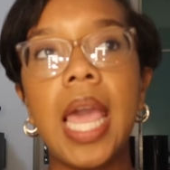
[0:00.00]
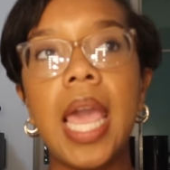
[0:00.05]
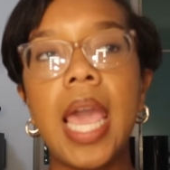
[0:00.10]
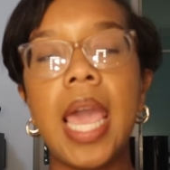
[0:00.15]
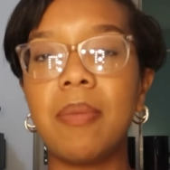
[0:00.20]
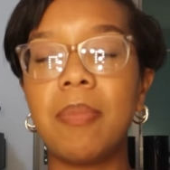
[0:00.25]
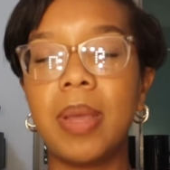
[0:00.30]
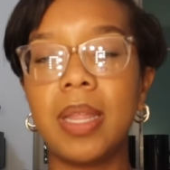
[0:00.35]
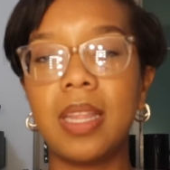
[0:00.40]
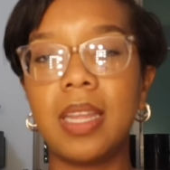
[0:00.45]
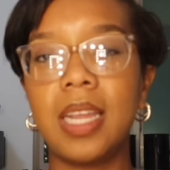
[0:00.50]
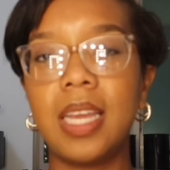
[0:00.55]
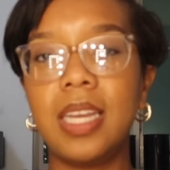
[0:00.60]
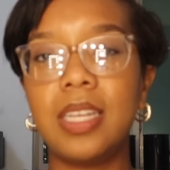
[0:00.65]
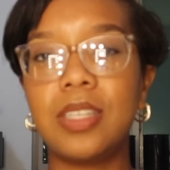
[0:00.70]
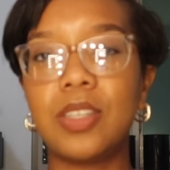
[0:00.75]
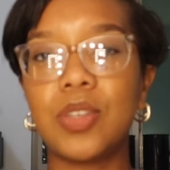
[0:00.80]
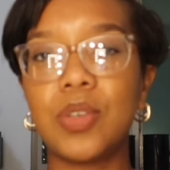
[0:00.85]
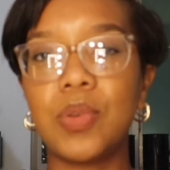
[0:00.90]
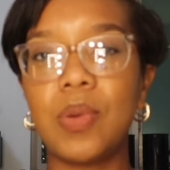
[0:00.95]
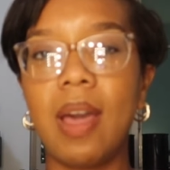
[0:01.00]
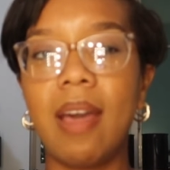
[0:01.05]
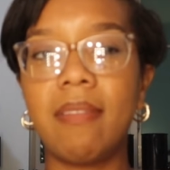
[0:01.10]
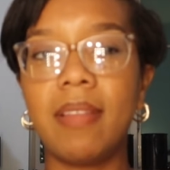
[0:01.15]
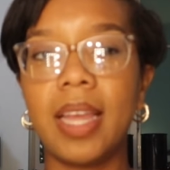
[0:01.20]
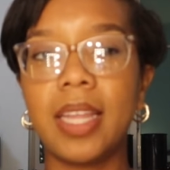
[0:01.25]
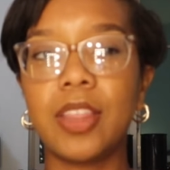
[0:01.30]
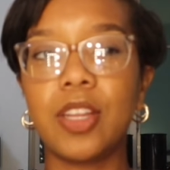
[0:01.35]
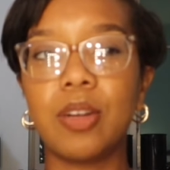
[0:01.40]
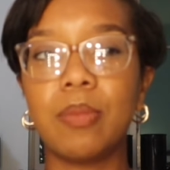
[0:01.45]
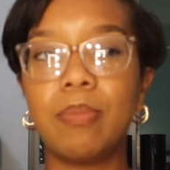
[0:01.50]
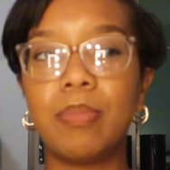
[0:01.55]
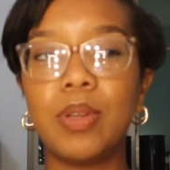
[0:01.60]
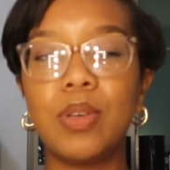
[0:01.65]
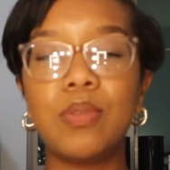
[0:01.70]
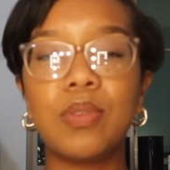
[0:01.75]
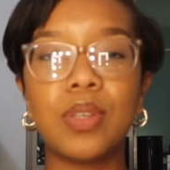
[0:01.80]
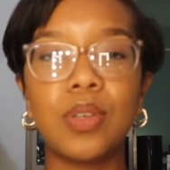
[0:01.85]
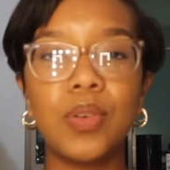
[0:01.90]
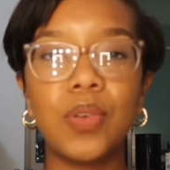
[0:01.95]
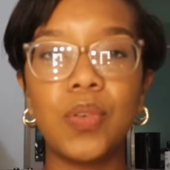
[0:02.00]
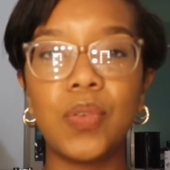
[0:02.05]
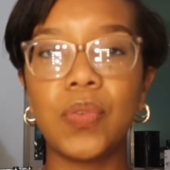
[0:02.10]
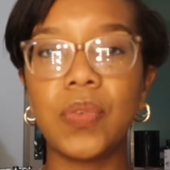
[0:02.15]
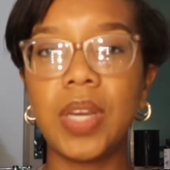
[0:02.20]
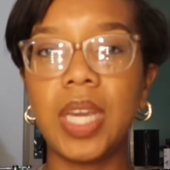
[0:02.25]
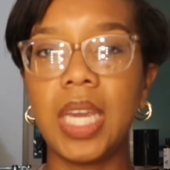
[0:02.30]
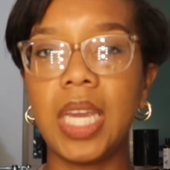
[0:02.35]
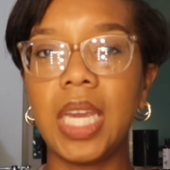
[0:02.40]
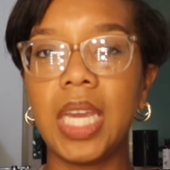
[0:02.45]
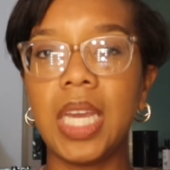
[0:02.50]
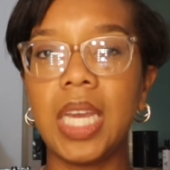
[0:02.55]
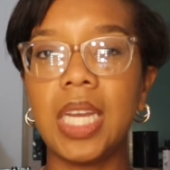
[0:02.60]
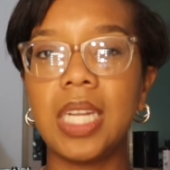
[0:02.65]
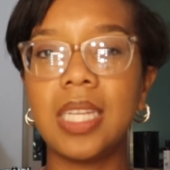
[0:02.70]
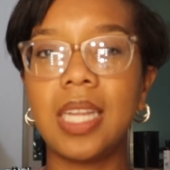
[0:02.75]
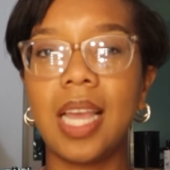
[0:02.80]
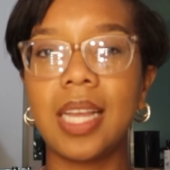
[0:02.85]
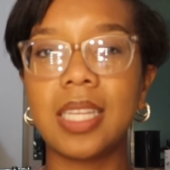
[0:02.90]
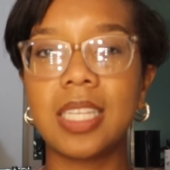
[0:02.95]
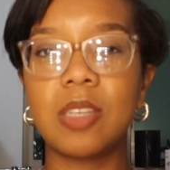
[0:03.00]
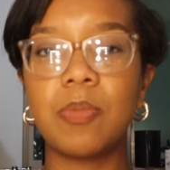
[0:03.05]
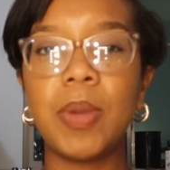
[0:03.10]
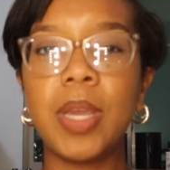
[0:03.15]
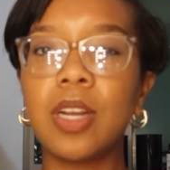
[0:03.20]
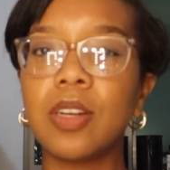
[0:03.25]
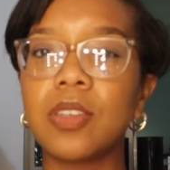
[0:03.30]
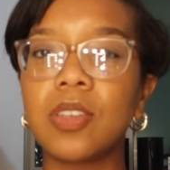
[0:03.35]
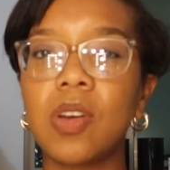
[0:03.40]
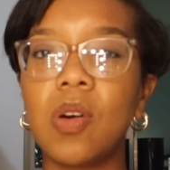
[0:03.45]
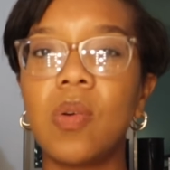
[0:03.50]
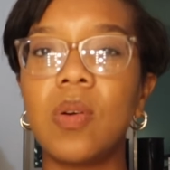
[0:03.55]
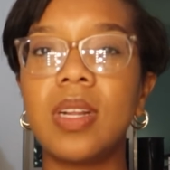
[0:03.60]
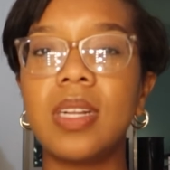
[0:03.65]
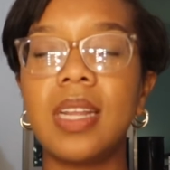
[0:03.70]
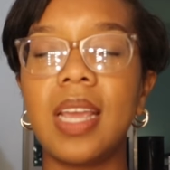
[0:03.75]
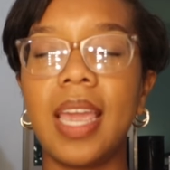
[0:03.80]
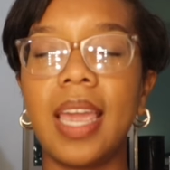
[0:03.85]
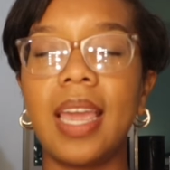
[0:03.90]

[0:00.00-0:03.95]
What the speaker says: The ability to have like their Bluetooth and like speakers going,